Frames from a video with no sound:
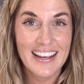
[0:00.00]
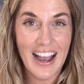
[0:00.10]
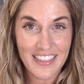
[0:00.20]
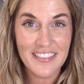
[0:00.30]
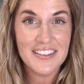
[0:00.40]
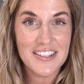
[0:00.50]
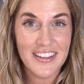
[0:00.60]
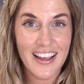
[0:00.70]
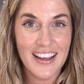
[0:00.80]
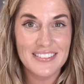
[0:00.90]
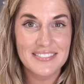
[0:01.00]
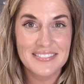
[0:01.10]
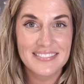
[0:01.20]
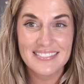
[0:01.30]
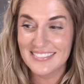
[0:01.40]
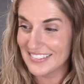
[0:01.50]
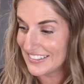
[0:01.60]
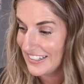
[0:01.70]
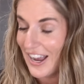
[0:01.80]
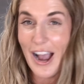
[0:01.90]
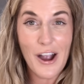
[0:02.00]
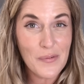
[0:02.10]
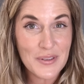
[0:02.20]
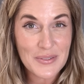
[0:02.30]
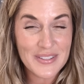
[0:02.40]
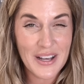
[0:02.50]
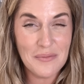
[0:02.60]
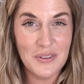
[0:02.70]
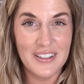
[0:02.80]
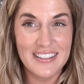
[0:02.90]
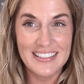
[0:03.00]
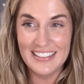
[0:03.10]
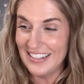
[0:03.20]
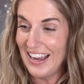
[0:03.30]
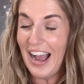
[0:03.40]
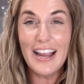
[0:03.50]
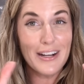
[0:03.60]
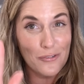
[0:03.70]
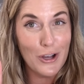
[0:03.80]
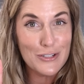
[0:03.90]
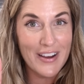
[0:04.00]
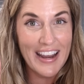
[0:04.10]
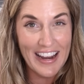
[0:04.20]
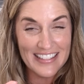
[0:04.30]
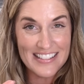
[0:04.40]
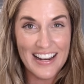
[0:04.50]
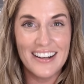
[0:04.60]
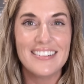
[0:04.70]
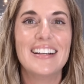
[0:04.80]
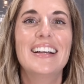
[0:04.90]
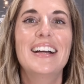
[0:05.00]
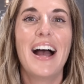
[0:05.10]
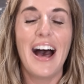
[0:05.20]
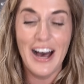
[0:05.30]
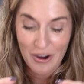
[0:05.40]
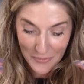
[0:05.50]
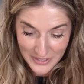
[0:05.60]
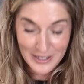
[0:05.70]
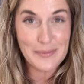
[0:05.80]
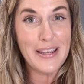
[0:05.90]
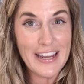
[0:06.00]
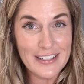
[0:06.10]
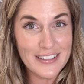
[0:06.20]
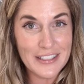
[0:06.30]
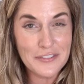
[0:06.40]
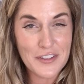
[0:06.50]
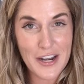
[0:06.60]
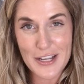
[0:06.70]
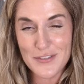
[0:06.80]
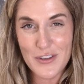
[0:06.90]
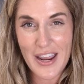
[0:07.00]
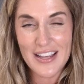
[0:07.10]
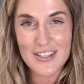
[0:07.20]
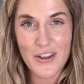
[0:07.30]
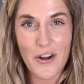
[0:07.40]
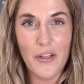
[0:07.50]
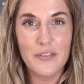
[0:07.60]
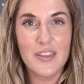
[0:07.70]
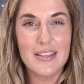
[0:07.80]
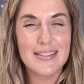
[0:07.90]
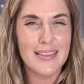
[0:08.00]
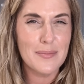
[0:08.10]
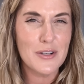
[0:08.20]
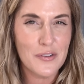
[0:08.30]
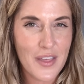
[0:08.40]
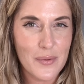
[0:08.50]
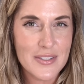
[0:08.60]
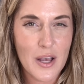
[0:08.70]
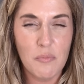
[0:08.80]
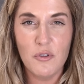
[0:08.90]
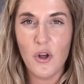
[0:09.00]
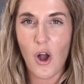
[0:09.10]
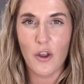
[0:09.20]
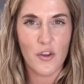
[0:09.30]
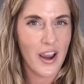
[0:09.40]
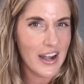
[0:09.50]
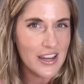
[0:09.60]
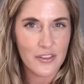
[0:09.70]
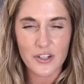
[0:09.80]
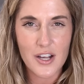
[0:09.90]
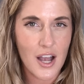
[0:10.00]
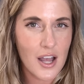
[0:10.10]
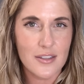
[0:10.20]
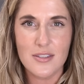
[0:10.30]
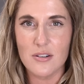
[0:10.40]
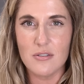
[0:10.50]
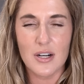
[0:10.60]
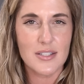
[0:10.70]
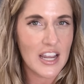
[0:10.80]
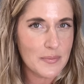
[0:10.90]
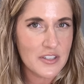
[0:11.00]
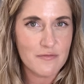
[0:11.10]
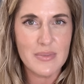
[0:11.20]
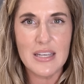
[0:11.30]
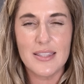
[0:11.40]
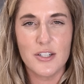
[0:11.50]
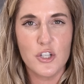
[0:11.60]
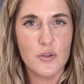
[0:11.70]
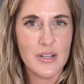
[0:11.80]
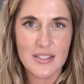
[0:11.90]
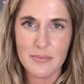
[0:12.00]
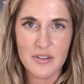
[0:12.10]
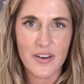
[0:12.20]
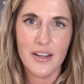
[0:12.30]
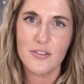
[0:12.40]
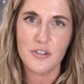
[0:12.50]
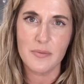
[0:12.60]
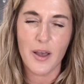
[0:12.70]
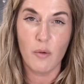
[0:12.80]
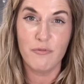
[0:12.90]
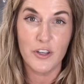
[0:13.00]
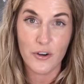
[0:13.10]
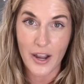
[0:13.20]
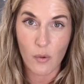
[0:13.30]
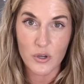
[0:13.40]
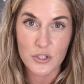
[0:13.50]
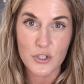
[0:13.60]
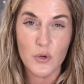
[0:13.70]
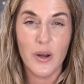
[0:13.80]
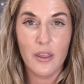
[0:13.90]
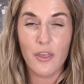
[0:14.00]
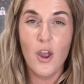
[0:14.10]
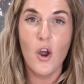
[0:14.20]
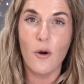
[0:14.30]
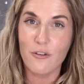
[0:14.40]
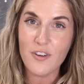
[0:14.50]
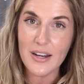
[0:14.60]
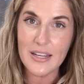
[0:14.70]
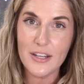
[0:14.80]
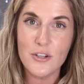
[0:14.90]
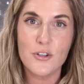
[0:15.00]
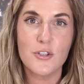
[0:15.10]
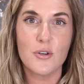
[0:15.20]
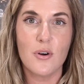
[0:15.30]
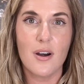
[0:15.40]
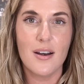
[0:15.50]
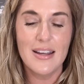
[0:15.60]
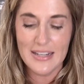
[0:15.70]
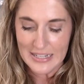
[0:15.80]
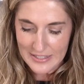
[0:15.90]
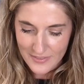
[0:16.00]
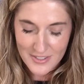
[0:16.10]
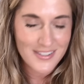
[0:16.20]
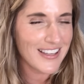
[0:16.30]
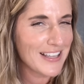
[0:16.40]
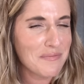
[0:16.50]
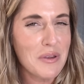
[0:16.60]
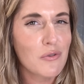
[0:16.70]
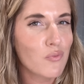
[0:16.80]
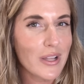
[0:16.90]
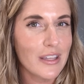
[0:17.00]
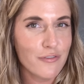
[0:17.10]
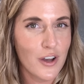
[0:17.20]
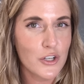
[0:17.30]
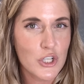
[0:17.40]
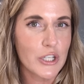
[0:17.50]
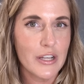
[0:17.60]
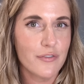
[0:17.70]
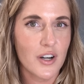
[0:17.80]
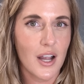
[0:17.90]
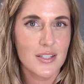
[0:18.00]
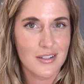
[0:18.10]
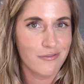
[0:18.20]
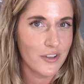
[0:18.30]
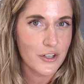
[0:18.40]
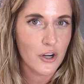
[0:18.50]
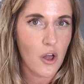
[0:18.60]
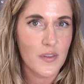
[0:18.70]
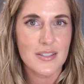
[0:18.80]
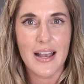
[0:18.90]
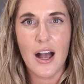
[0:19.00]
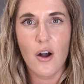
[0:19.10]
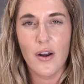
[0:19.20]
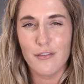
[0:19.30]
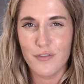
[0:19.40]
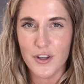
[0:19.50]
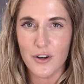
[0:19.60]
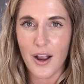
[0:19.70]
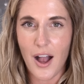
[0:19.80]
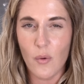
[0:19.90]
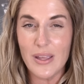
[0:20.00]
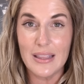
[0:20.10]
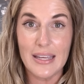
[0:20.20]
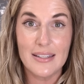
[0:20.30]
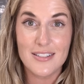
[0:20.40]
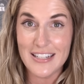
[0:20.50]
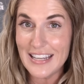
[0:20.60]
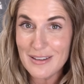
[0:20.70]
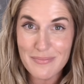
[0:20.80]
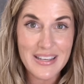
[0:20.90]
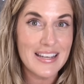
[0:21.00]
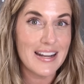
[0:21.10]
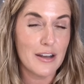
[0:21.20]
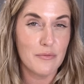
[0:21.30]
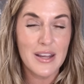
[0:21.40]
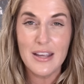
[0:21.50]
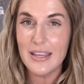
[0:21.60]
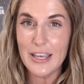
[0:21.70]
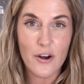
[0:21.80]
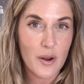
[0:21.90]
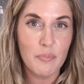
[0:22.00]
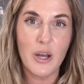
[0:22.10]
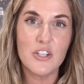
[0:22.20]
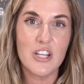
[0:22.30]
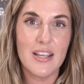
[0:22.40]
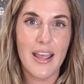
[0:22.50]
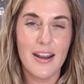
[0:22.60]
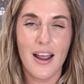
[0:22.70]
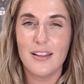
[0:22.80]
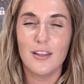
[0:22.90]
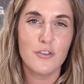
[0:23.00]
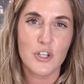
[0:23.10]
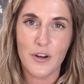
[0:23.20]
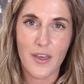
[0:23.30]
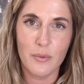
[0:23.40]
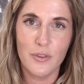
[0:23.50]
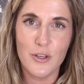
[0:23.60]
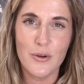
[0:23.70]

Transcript: I think that's all I got. I hope this was helpful. I gotta wash my hands now. We're gonna be eating good for the next few days on all of this. Let me know if that was helpful. Are there any other cuts or types of meat that you need some advice or some help figuring out what to do with or finding in your store? This has been a really fun journey for us to figure all this out and figure out how we like to eat meat and eat on a budget, and I love sharing that with